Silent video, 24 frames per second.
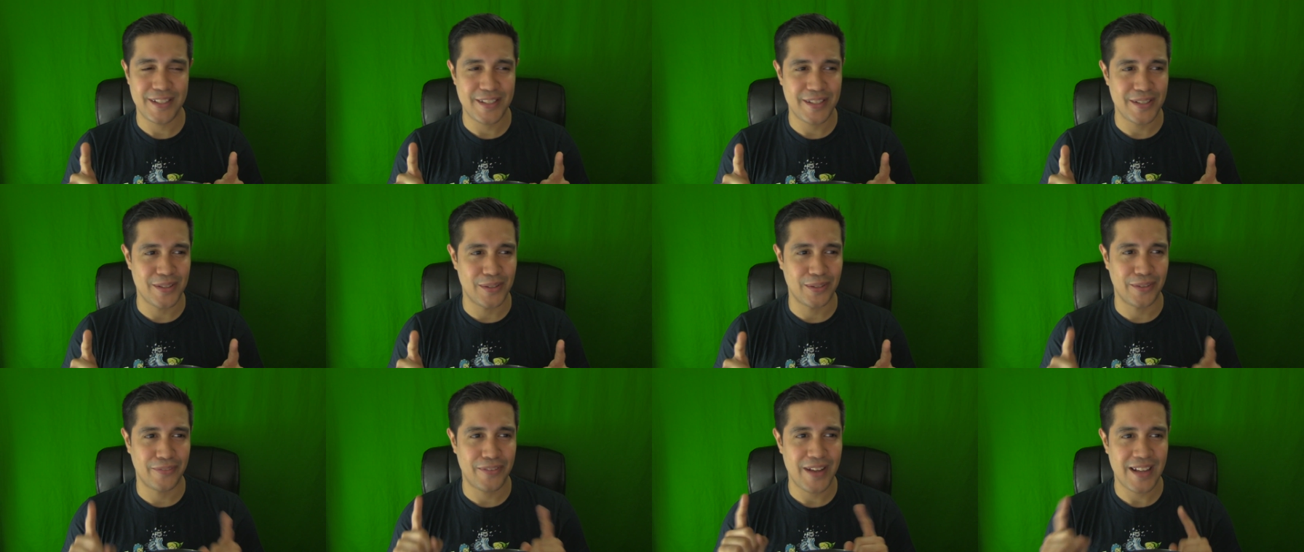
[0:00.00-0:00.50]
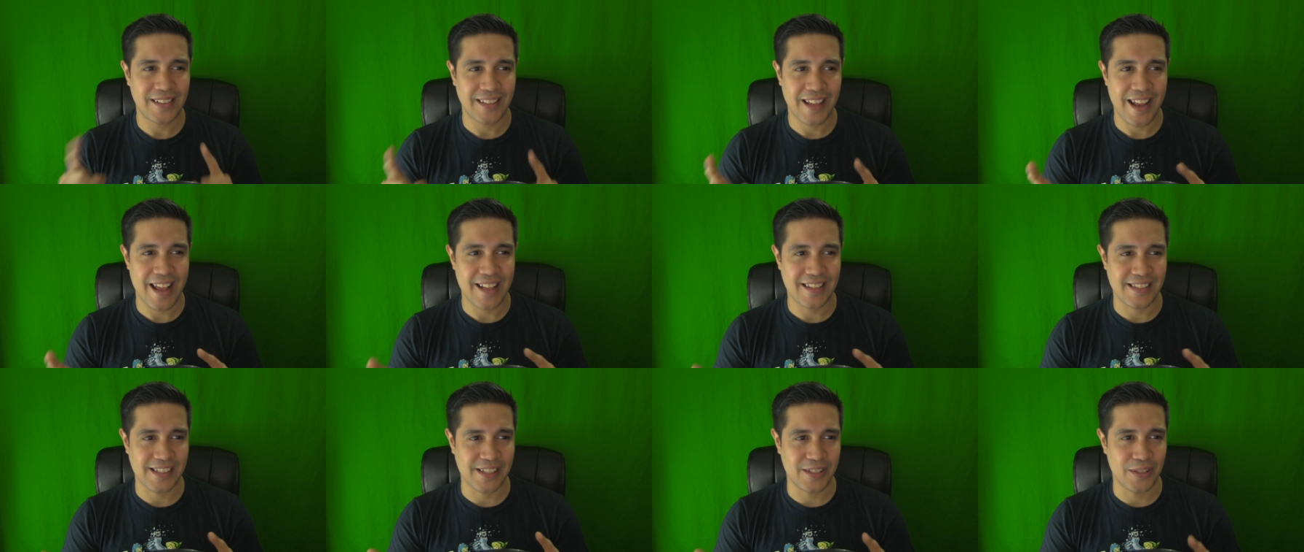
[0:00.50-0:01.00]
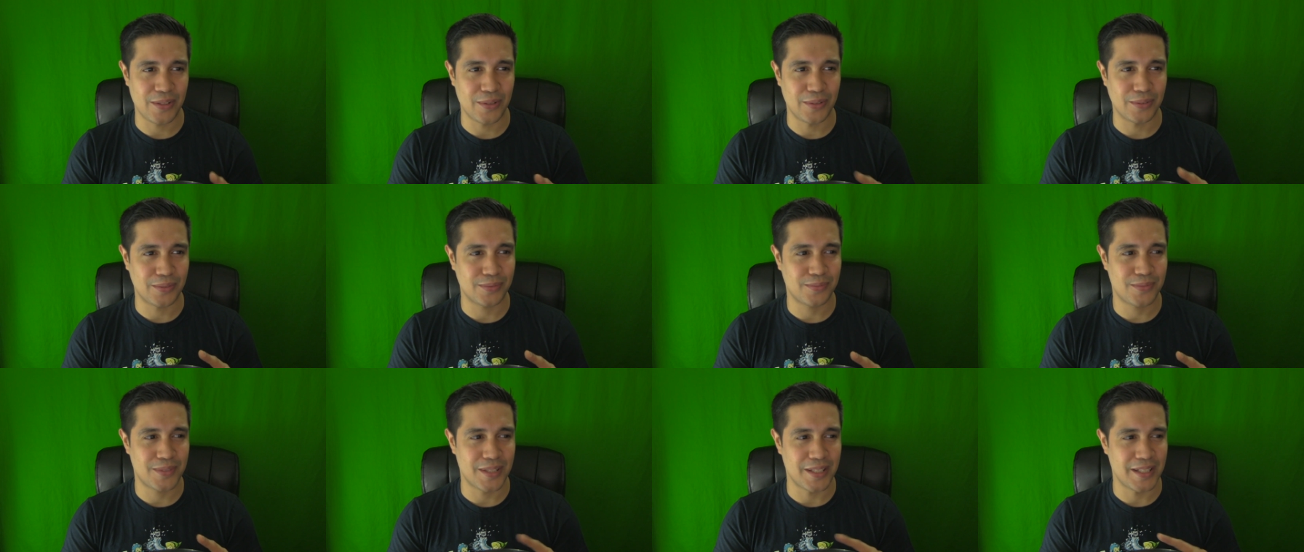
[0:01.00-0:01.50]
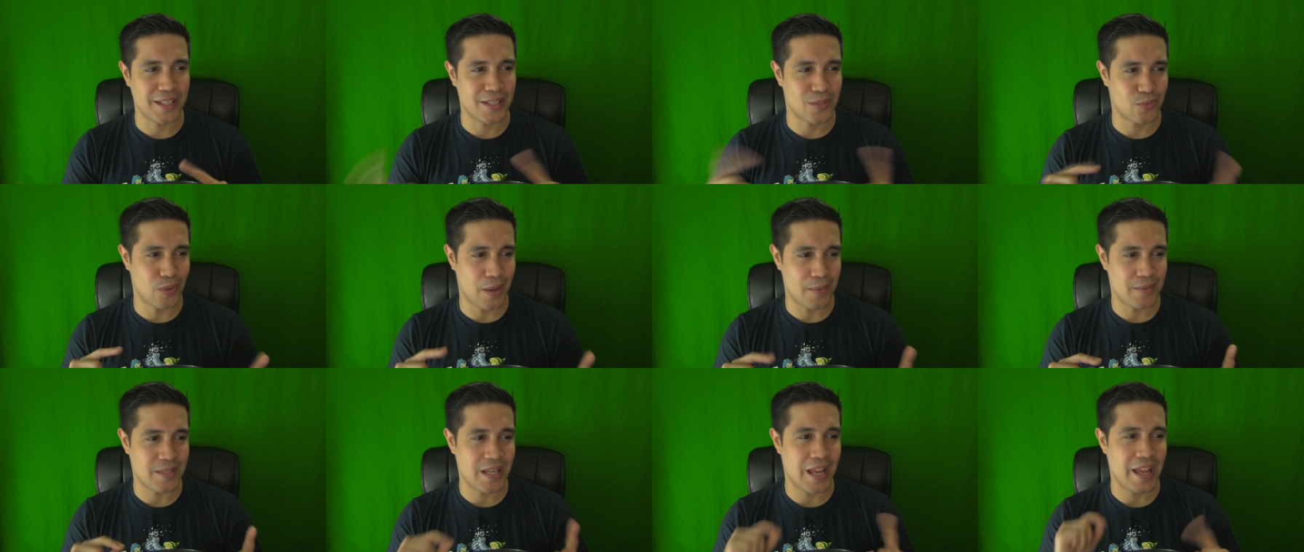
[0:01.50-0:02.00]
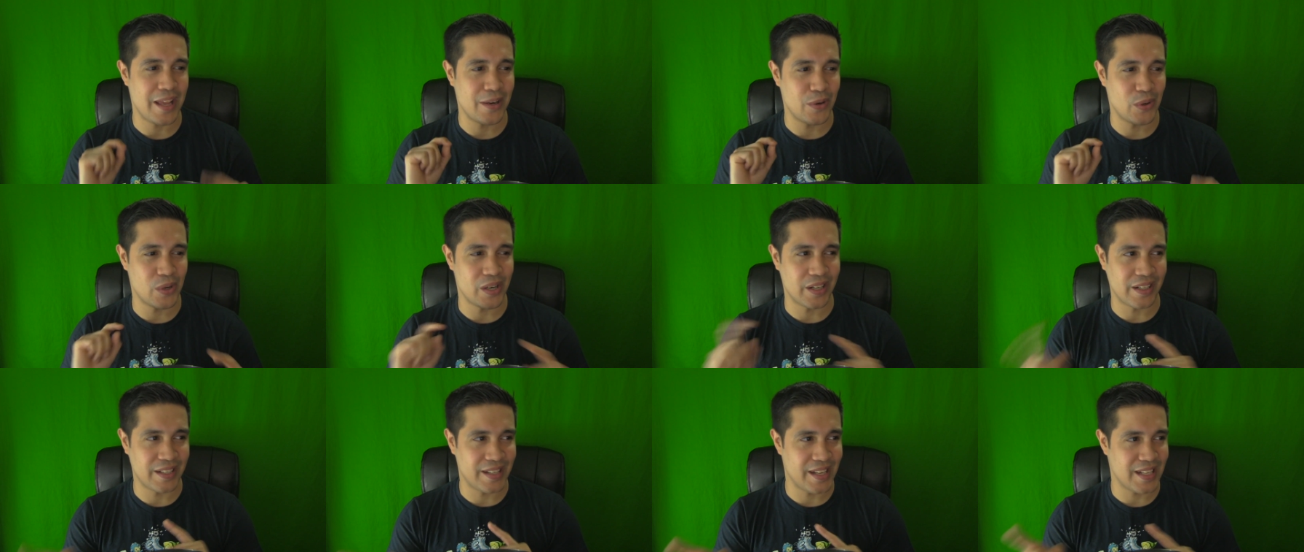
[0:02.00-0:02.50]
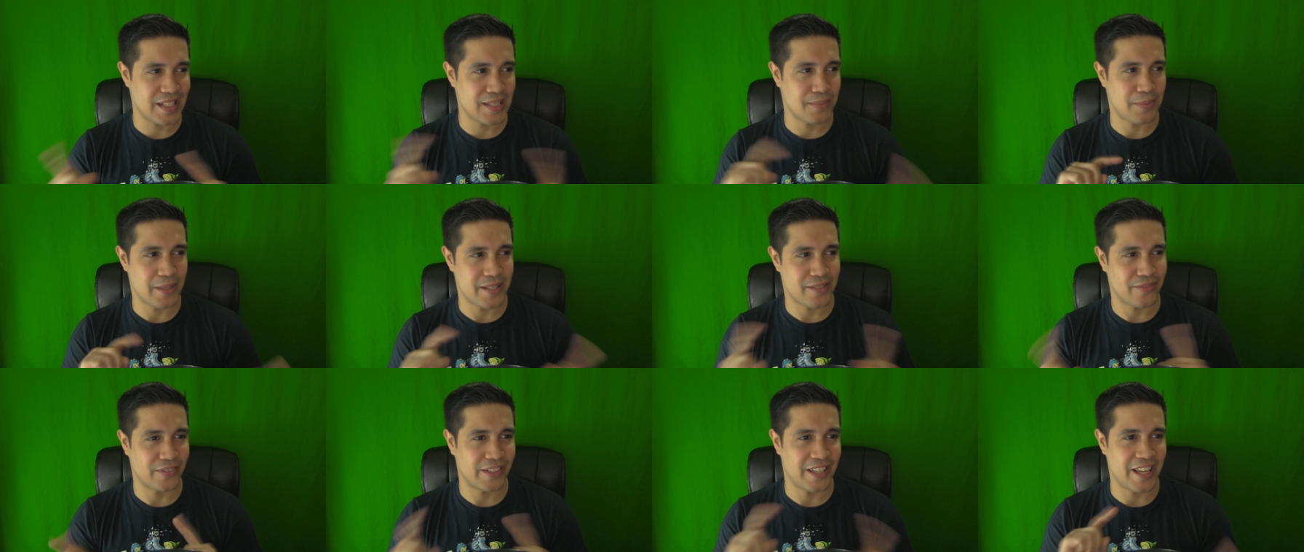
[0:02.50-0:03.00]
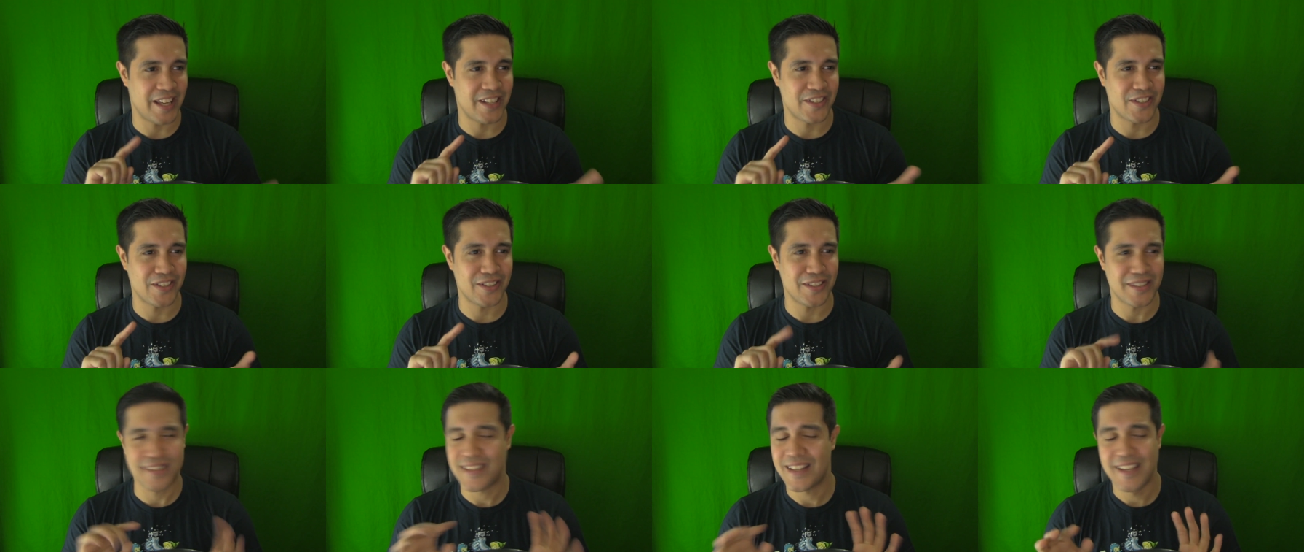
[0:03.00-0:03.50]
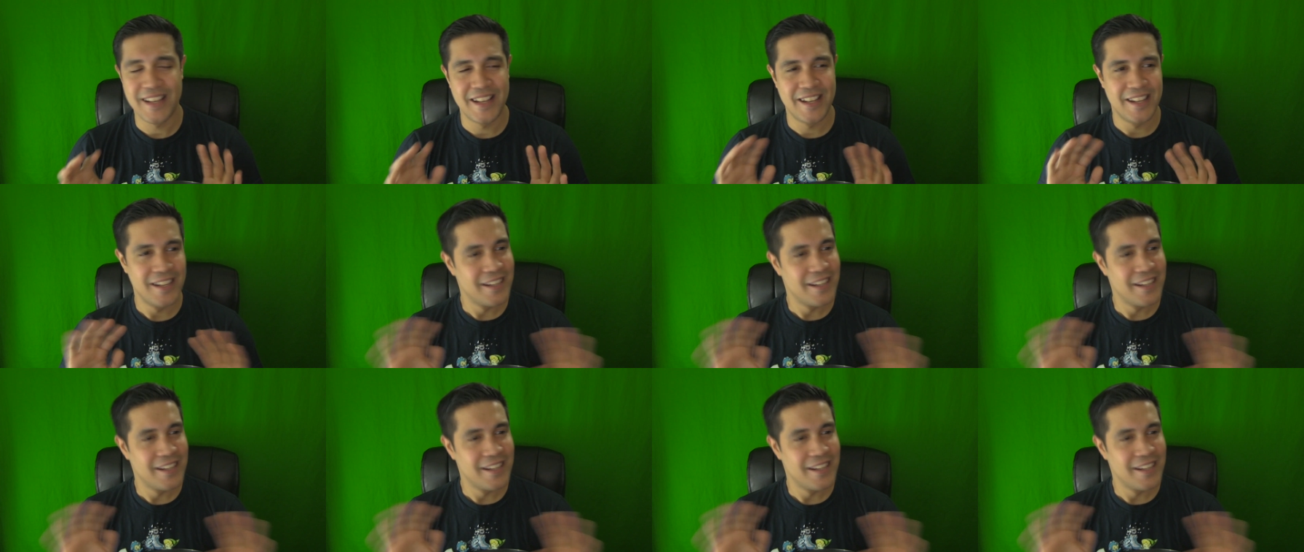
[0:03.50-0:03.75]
So, the fact that I had to go to this website in order to get specifications,